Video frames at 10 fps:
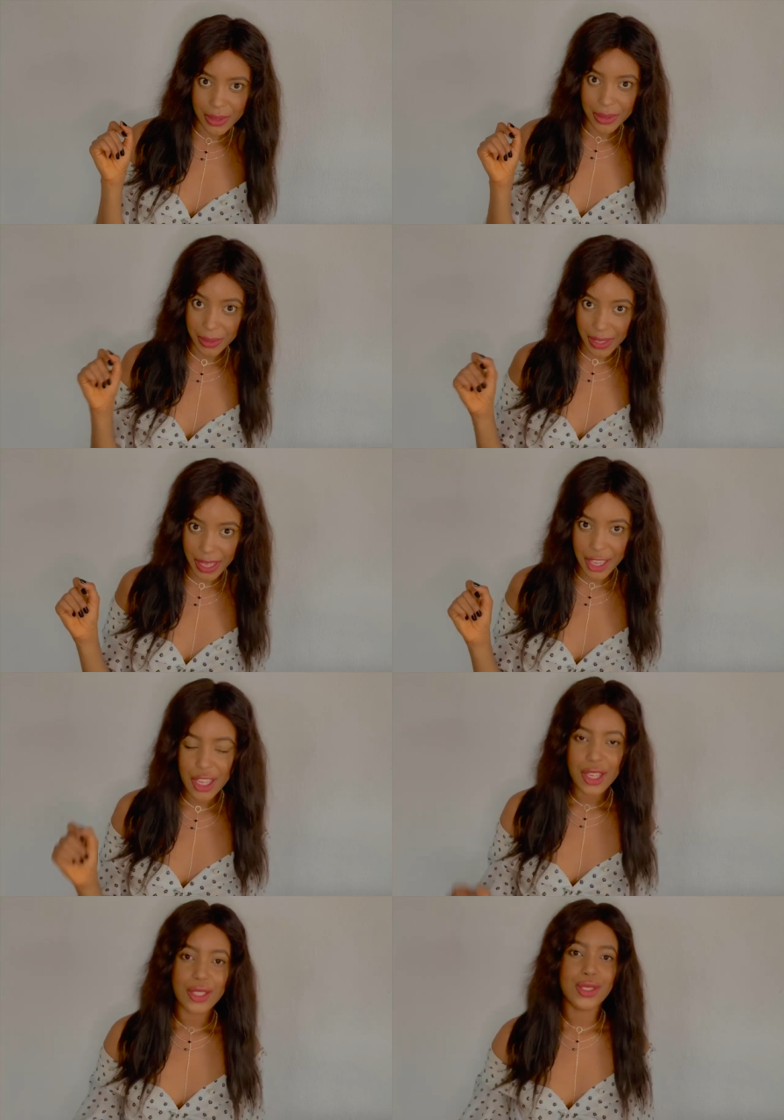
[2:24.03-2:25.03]
okay
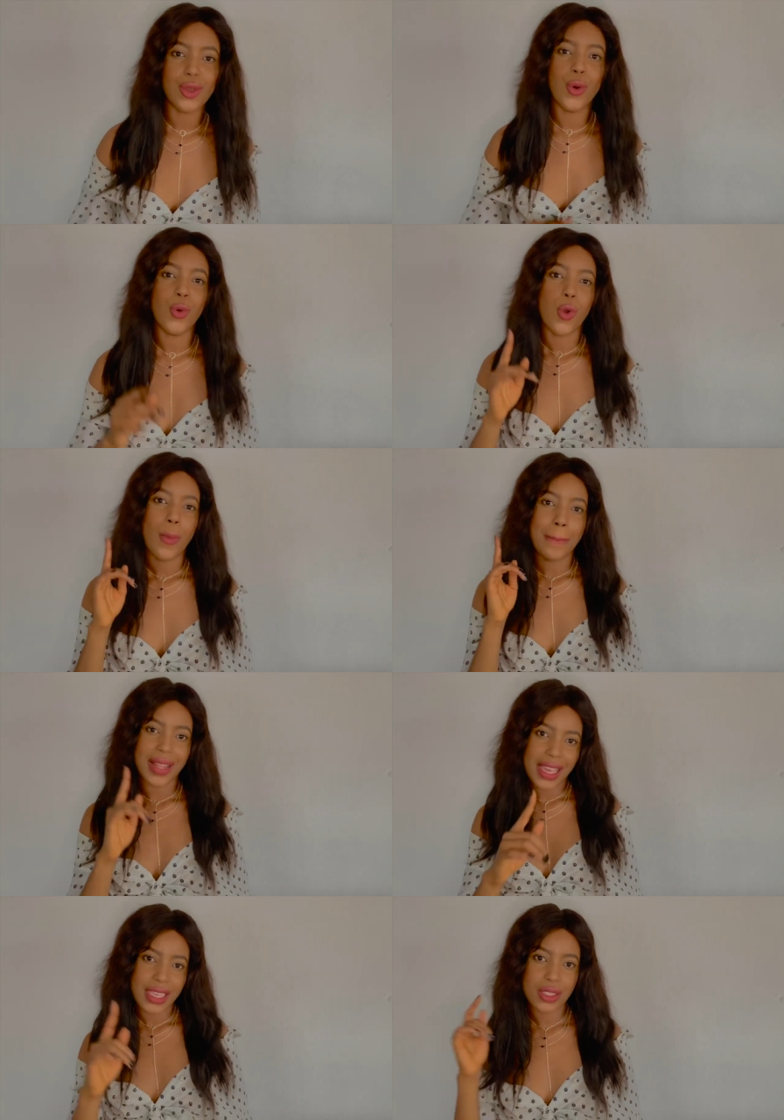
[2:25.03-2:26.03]
so
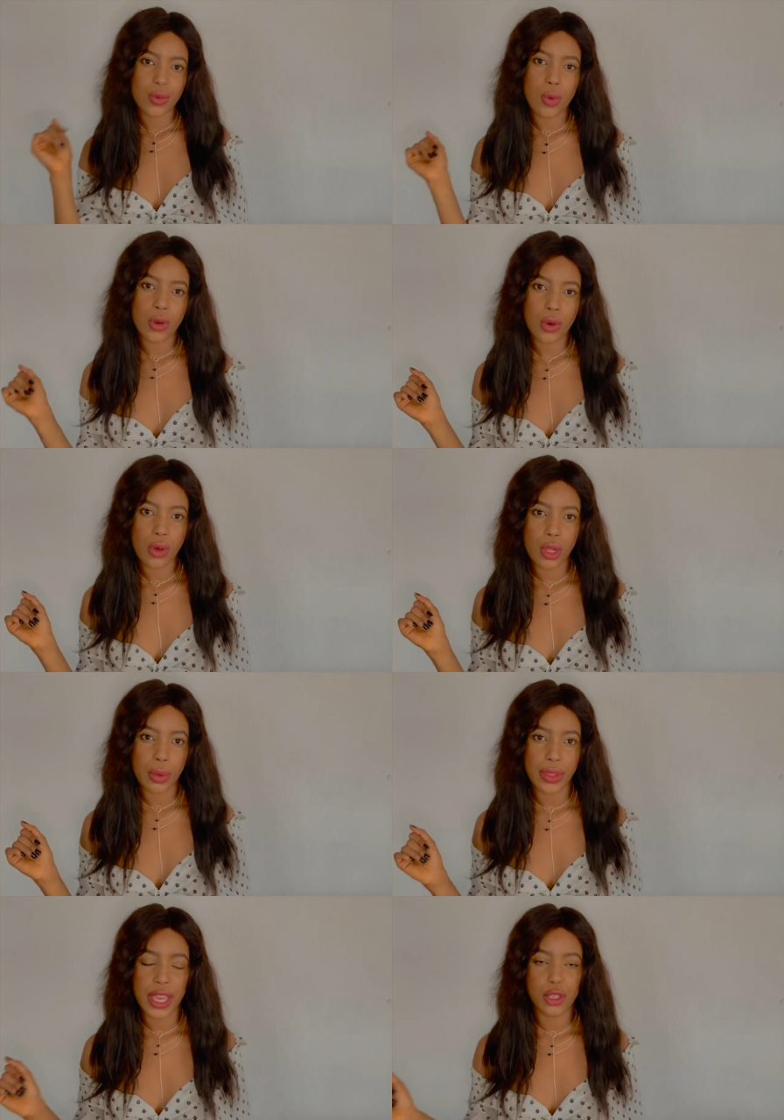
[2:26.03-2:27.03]
black is the one color
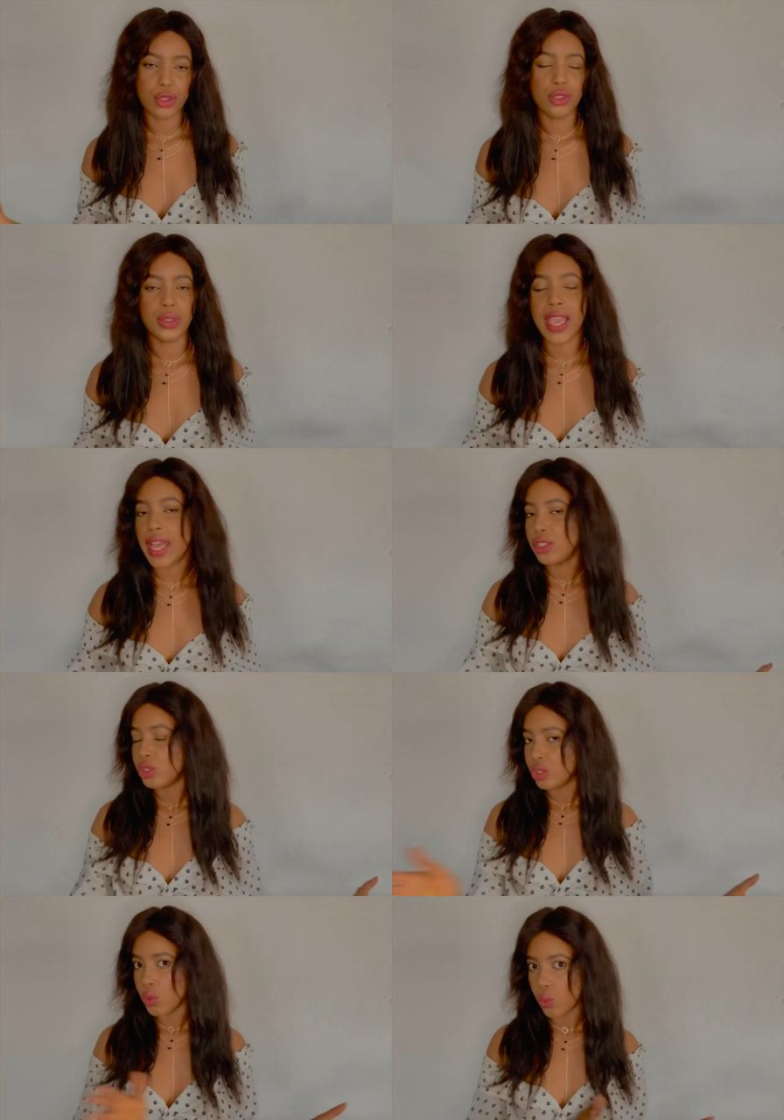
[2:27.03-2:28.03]
that you should add to
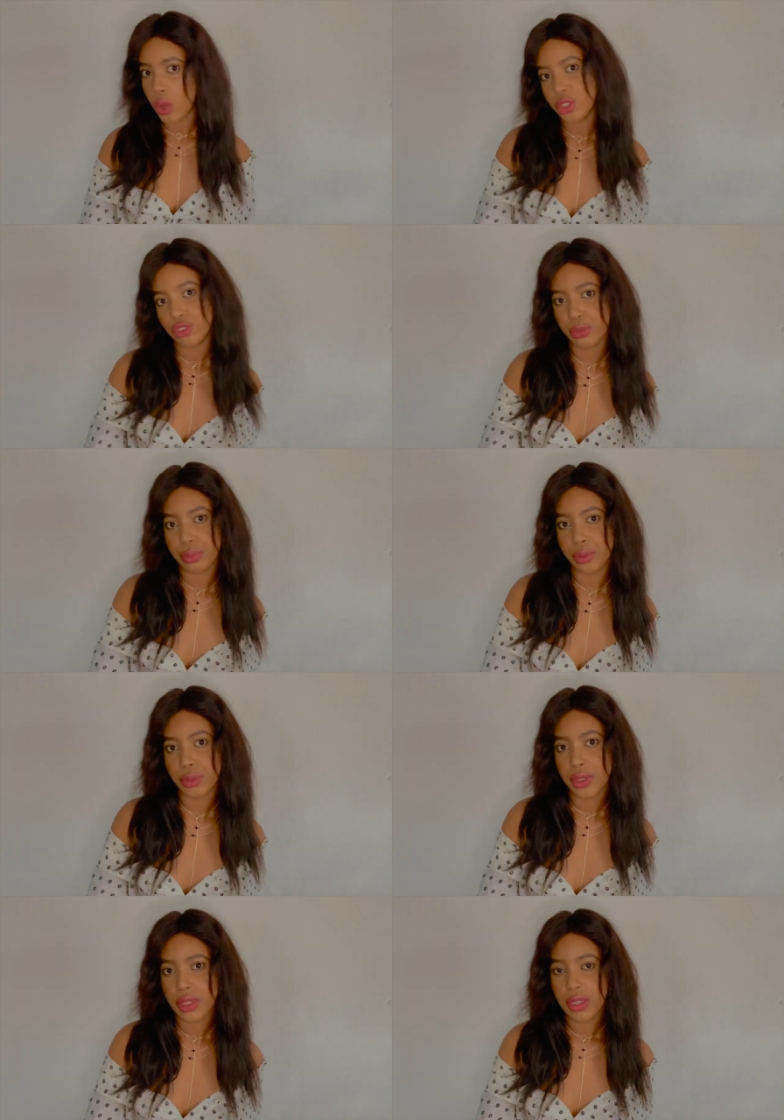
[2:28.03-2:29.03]
your wardrobe
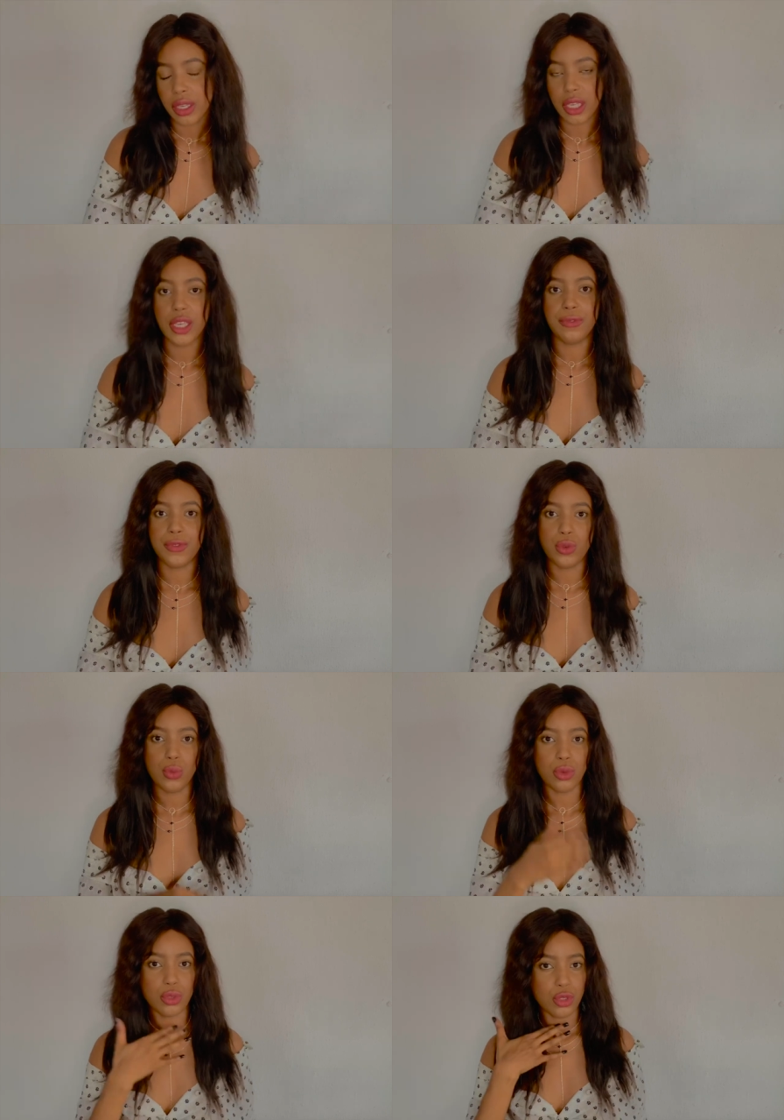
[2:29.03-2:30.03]
if you
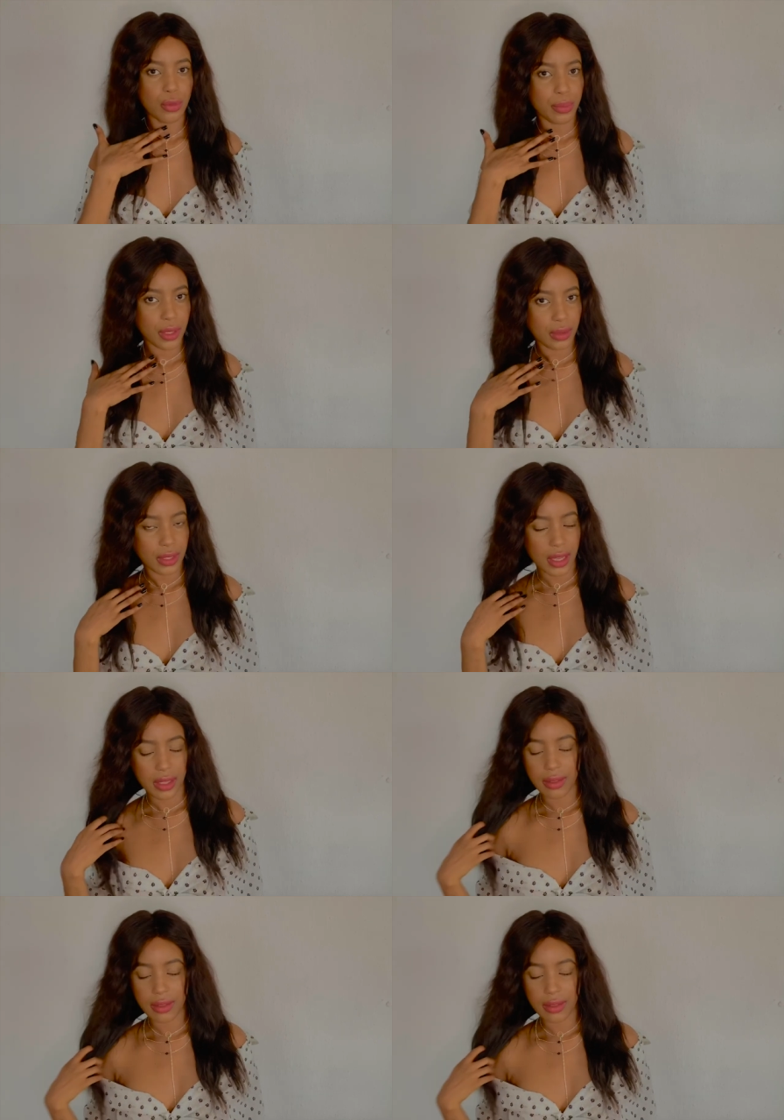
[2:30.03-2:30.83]
want to be on that